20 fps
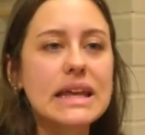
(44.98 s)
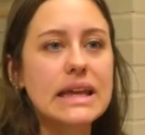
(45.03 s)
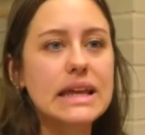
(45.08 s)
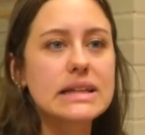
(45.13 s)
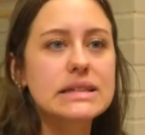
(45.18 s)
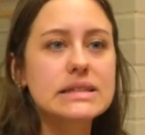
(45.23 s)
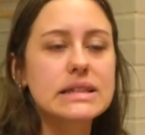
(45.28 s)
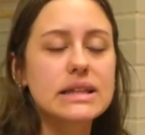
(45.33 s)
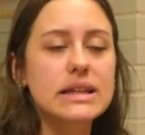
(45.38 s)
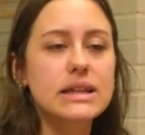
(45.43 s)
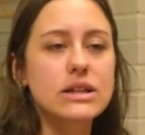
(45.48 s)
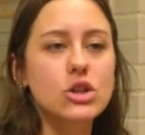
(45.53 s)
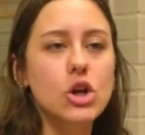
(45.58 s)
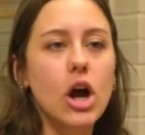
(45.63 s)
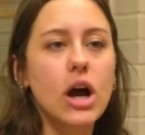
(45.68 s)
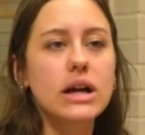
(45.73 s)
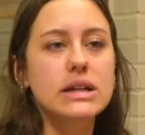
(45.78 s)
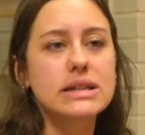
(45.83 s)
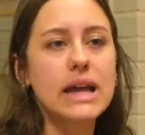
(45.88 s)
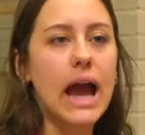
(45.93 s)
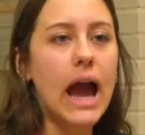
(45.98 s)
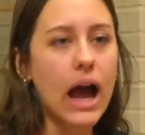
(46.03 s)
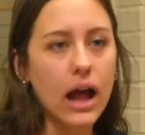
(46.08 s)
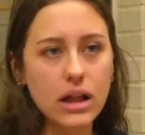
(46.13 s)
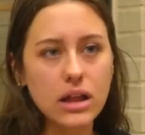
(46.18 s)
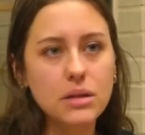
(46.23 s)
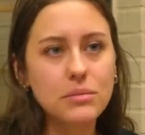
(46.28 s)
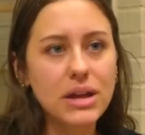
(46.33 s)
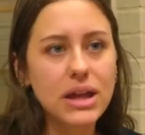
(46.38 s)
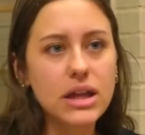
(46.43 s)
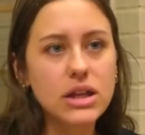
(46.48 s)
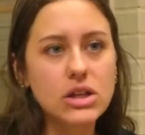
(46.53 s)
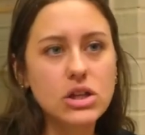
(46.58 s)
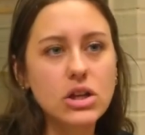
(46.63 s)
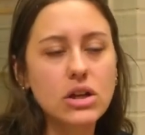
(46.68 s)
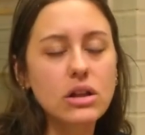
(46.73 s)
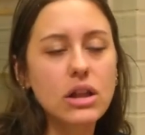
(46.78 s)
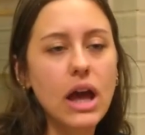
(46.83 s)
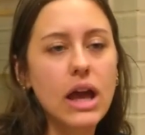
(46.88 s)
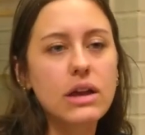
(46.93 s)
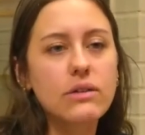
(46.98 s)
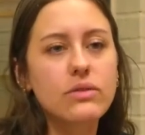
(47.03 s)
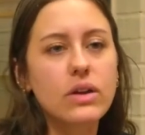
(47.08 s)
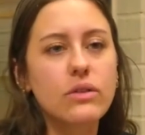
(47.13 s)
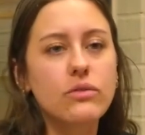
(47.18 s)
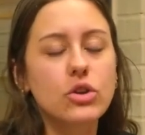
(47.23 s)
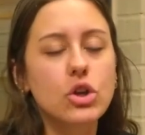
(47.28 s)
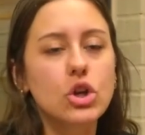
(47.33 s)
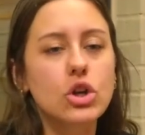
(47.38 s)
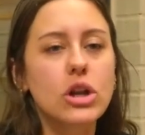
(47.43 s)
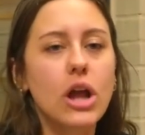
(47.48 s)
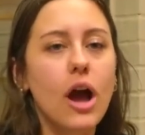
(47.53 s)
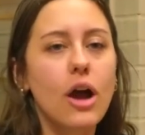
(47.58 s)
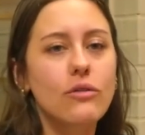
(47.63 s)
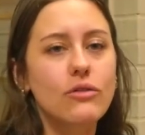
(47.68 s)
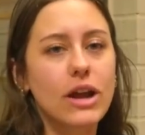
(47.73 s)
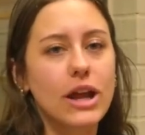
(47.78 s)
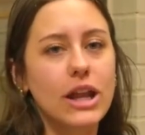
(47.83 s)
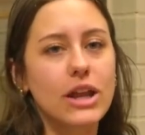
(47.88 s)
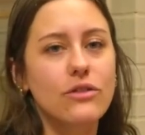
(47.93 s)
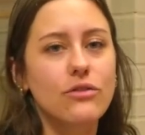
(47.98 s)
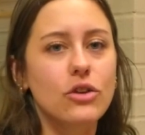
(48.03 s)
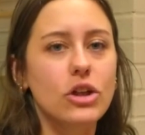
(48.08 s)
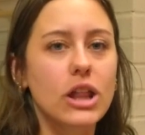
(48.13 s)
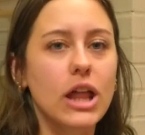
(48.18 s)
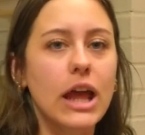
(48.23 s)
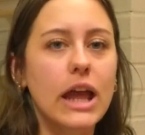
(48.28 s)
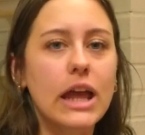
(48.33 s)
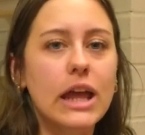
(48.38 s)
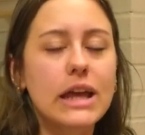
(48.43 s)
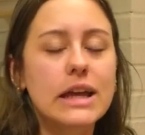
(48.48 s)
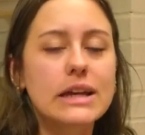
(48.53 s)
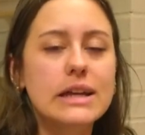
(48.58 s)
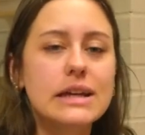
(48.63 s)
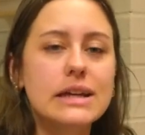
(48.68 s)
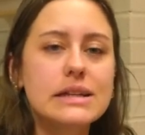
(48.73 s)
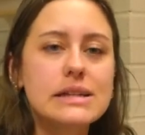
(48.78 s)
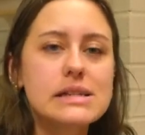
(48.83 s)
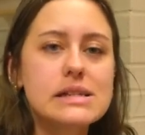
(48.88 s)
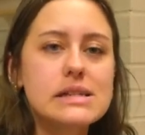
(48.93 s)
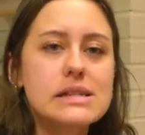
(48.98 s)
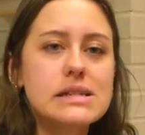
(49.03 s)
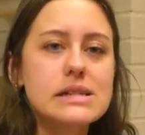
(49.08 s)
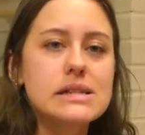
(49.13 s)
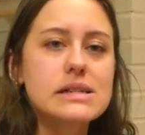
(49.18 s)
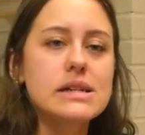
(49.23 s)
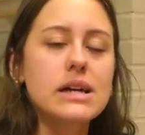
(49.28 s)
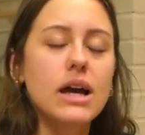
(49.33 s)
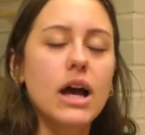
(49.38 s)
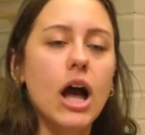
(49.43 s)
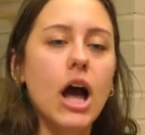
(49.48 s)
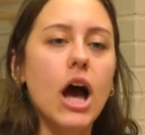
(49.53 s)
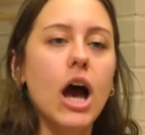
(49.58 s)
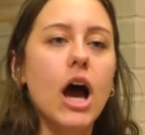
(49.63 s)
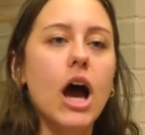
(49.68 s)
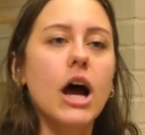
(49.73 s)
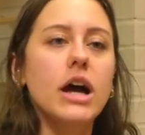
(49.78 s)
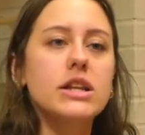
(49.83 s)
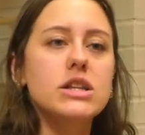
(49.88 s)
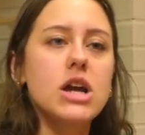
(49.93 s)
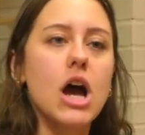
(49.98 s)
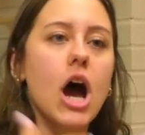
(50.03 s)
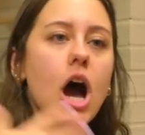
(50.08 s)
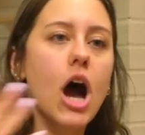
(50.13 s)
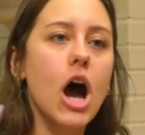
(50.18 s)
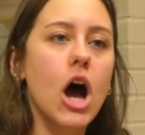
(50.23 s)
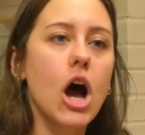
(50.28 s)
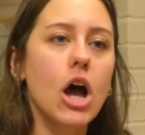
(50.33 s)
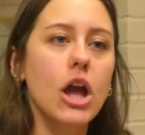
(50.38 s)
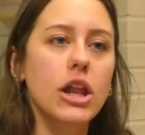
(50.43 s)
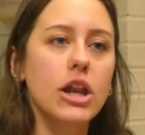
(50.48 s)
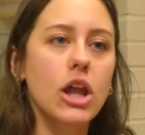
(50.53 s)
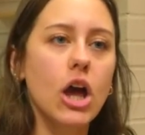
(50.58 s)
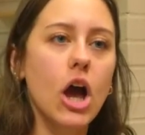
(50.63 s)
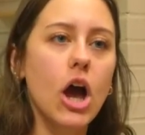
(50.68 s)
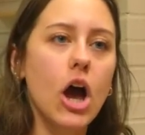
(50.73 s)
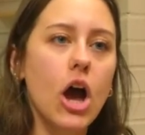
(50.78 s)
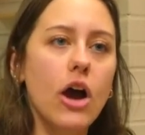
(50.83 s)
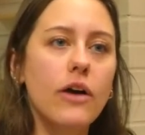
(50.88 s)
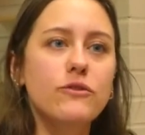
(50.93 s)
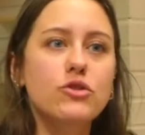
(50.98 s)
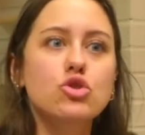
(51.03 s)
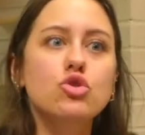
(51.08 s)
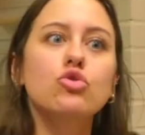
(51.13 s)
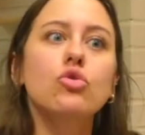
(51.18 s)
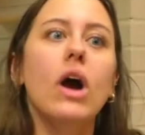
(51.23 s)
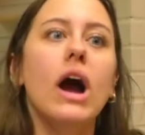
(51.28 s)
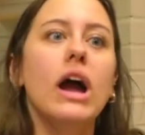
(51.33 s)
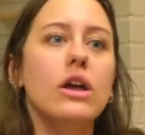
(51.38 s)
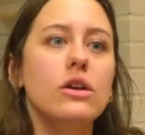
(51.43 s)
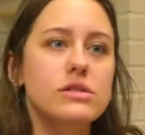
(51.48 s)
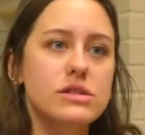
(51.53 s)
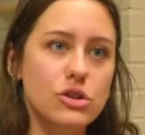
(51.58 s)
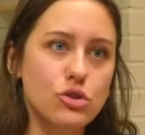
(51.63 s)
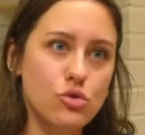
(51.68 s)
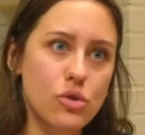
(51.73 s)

easy dog to acclimate to your life if you're not ready for like a ton of trials and